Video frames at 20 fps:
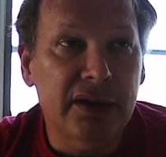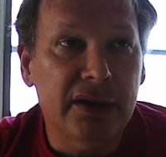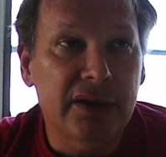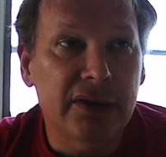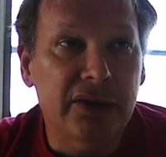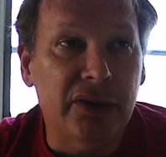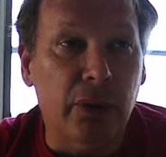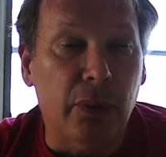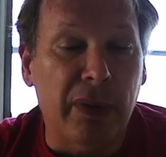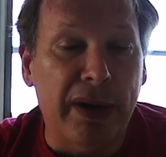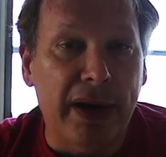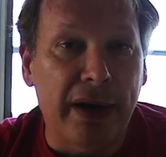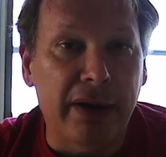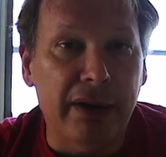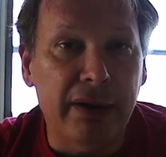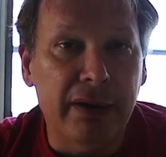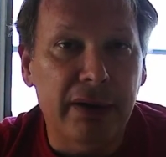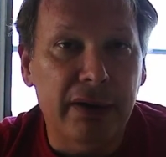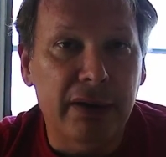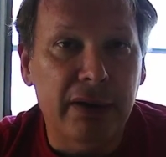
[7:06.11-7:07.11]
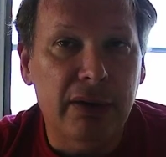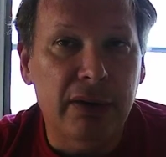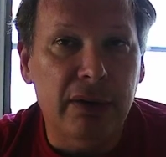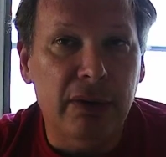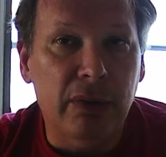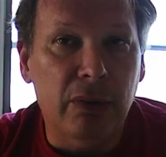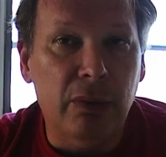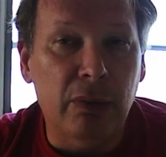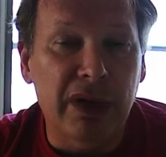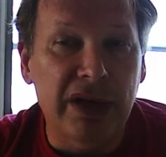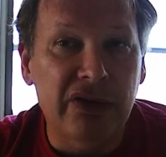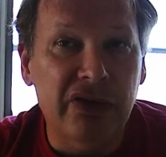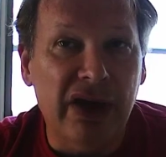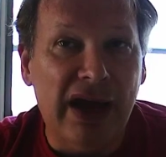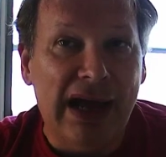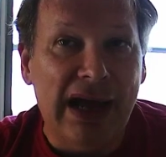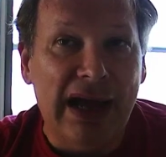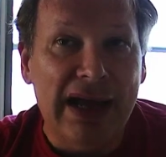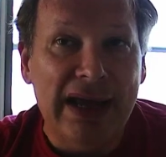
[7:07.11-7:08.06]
to wear, which I